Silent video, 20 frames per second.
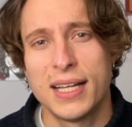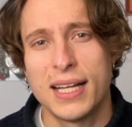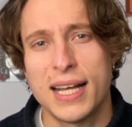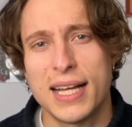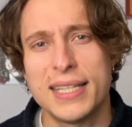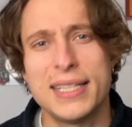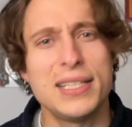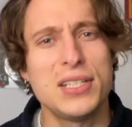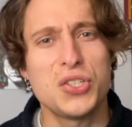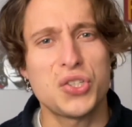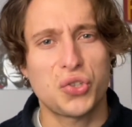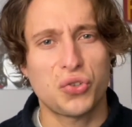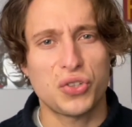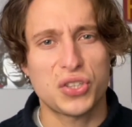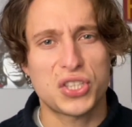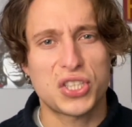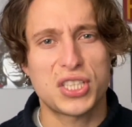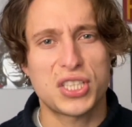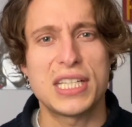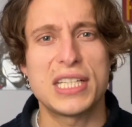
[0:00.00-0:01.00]

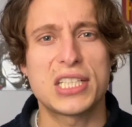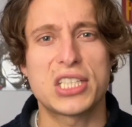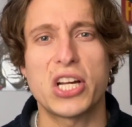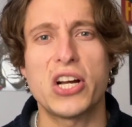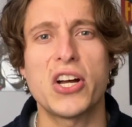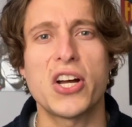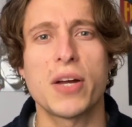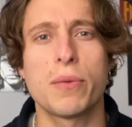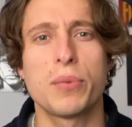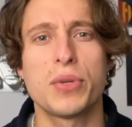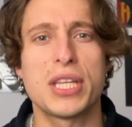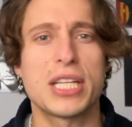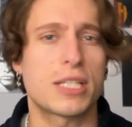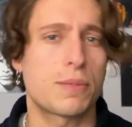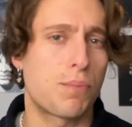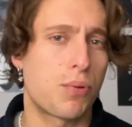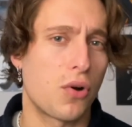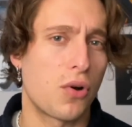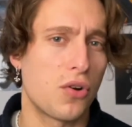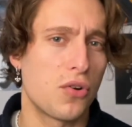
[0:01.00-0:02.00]
interesting time, with its
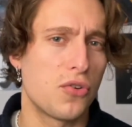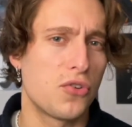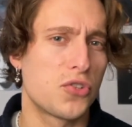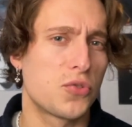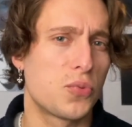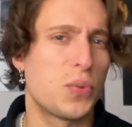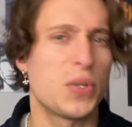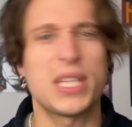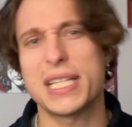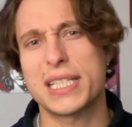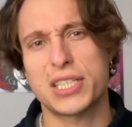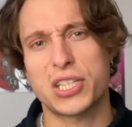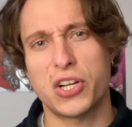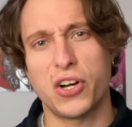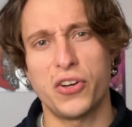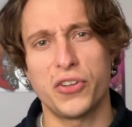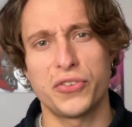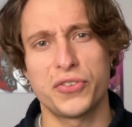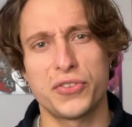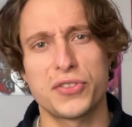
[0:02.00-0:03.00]
pros, with its
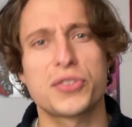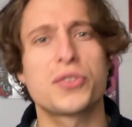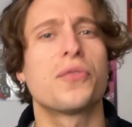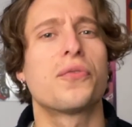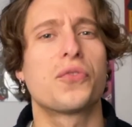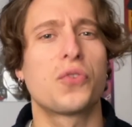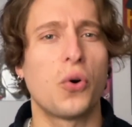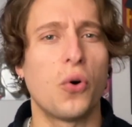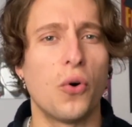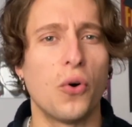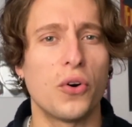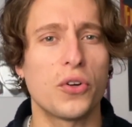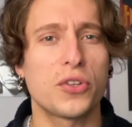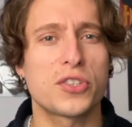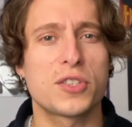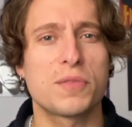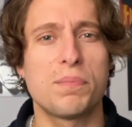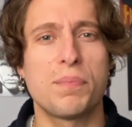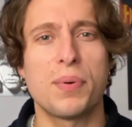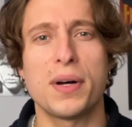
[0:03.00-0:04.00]
cons, of
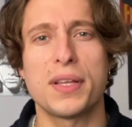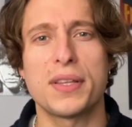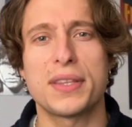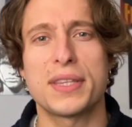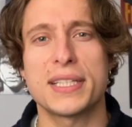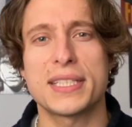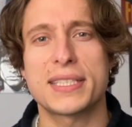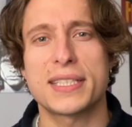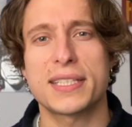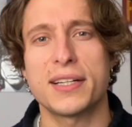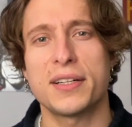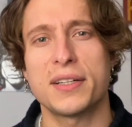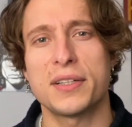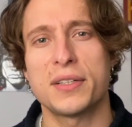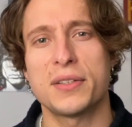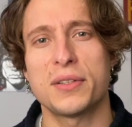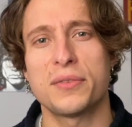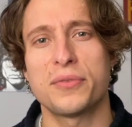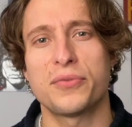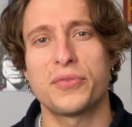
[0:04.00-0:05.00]
course, but this
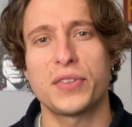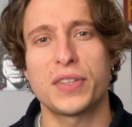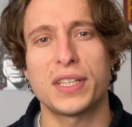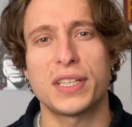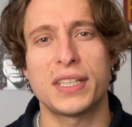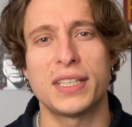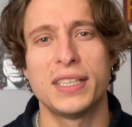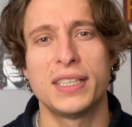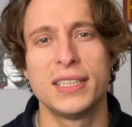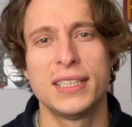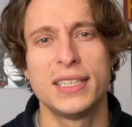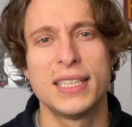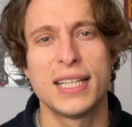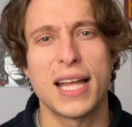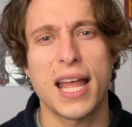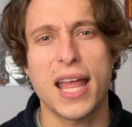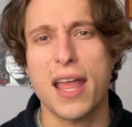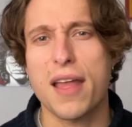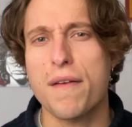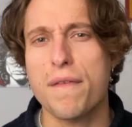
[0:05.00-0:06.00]
kind of
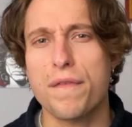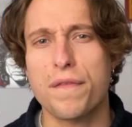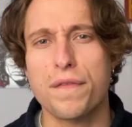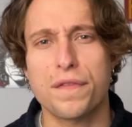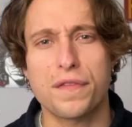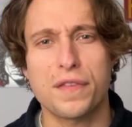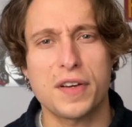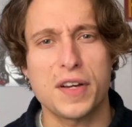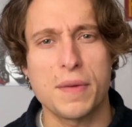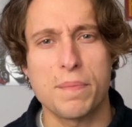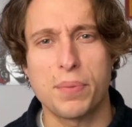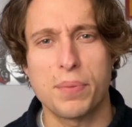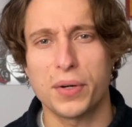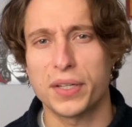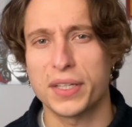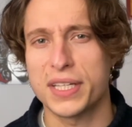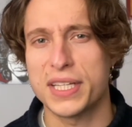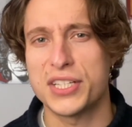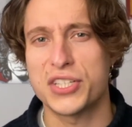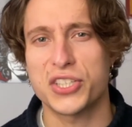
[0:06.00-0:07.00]

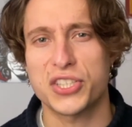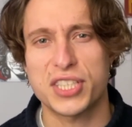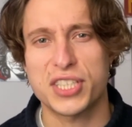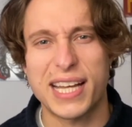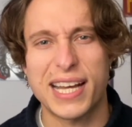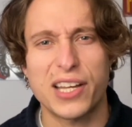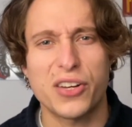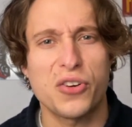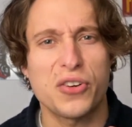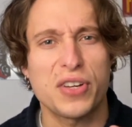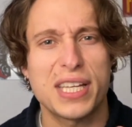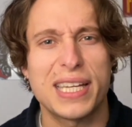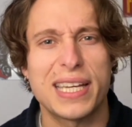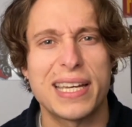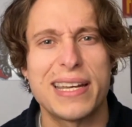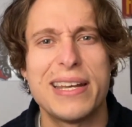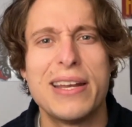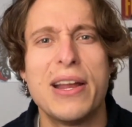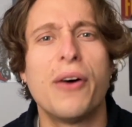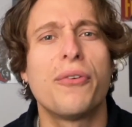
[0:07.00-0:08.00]
everybody just cannot get
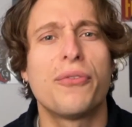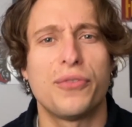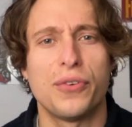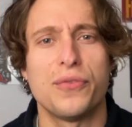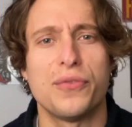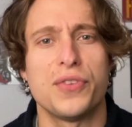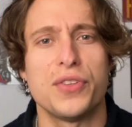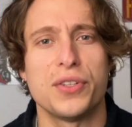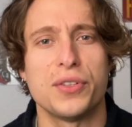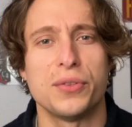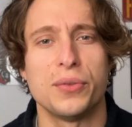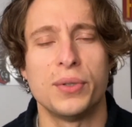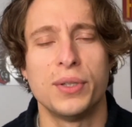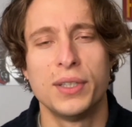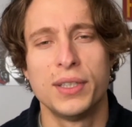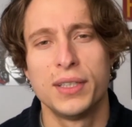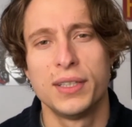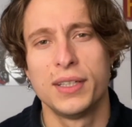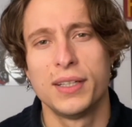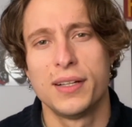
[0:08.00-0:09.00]
enough of you
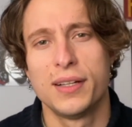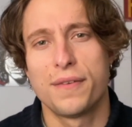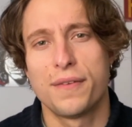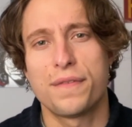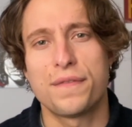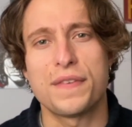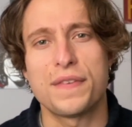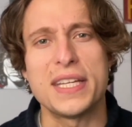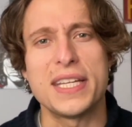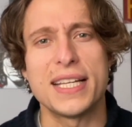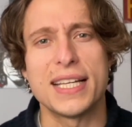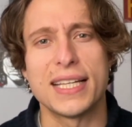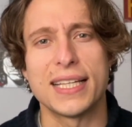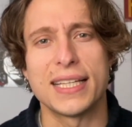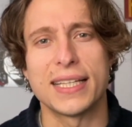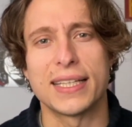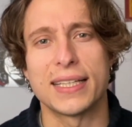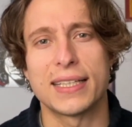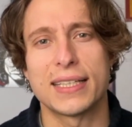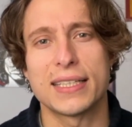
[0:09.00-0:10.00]

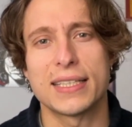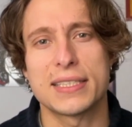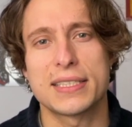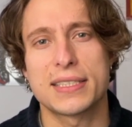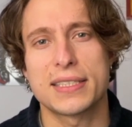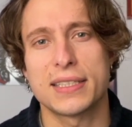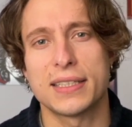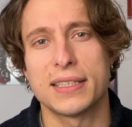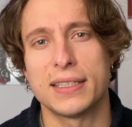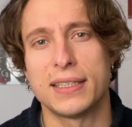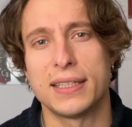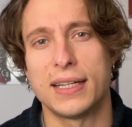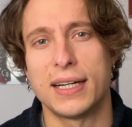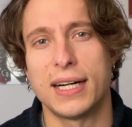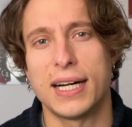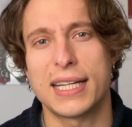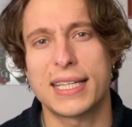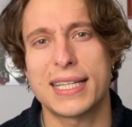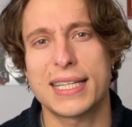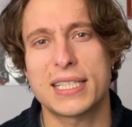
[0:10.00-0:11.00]
feeling is,
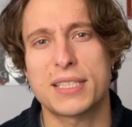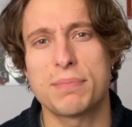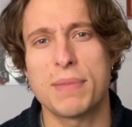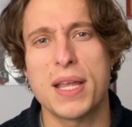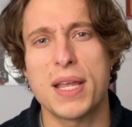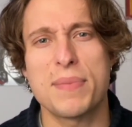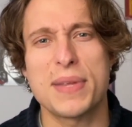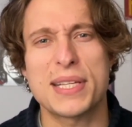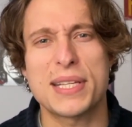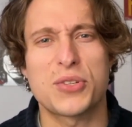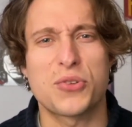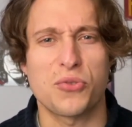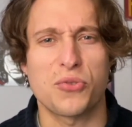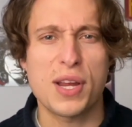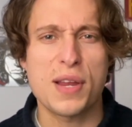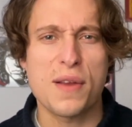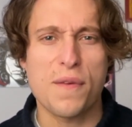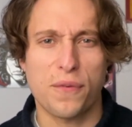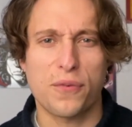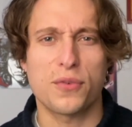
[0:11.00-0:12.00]
I guess maybe it's
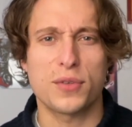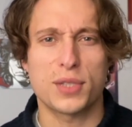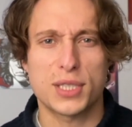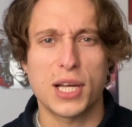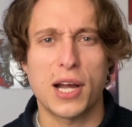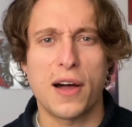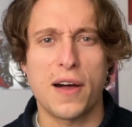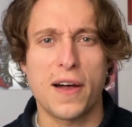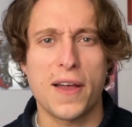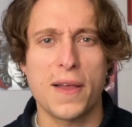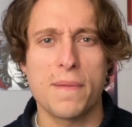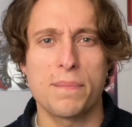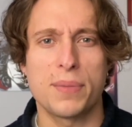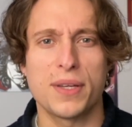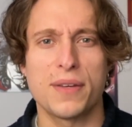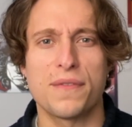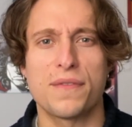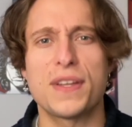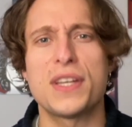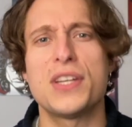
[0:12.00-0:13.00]
great for a time,
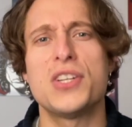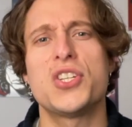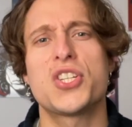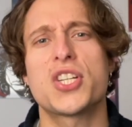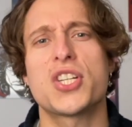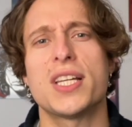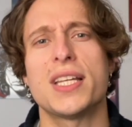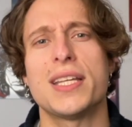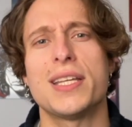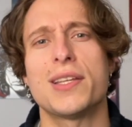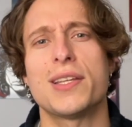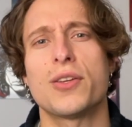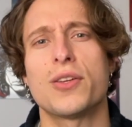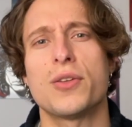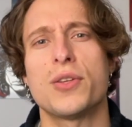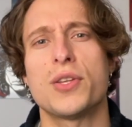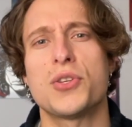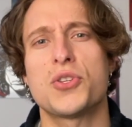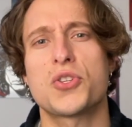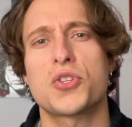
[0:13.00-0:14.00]
but eventually, you know,
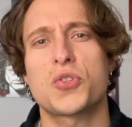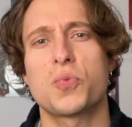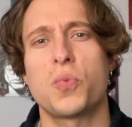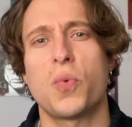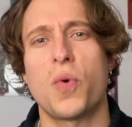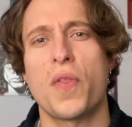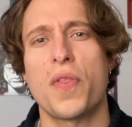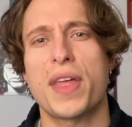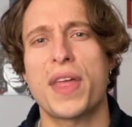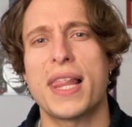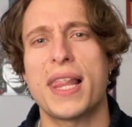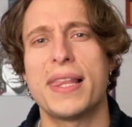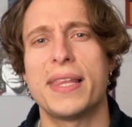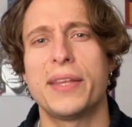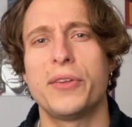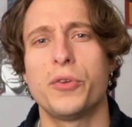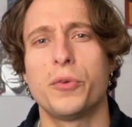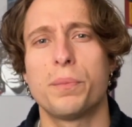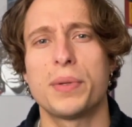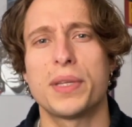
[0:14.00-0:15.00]
you just want that
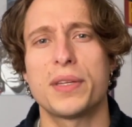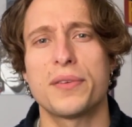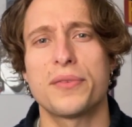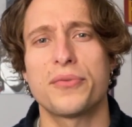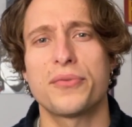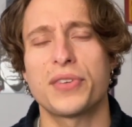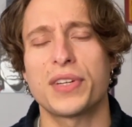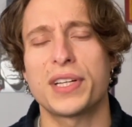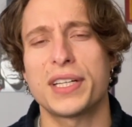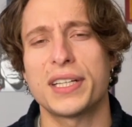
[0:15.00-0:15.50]
little bit of,